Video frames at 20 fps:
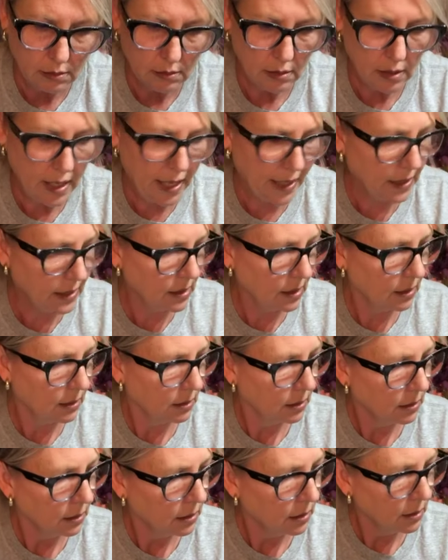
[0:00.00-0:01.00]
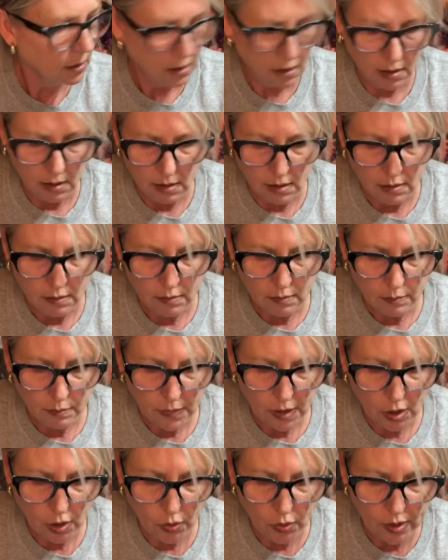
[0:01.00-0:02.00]
Yikes.
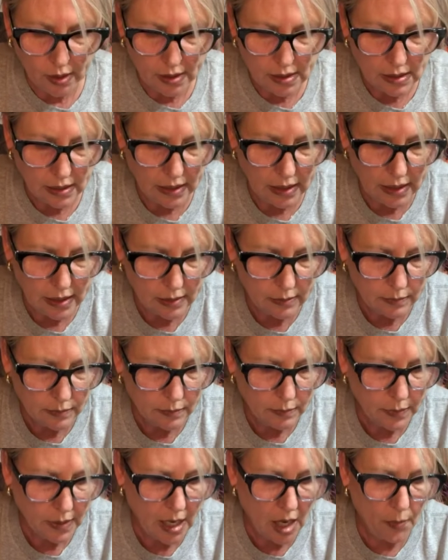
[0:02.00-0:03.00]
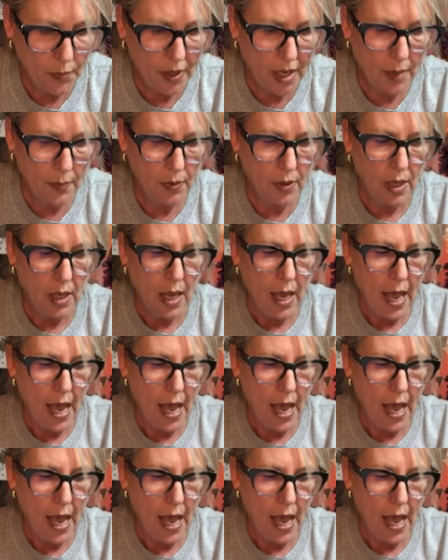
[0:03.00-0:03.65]
My glue gun's leaking, but I'll be able,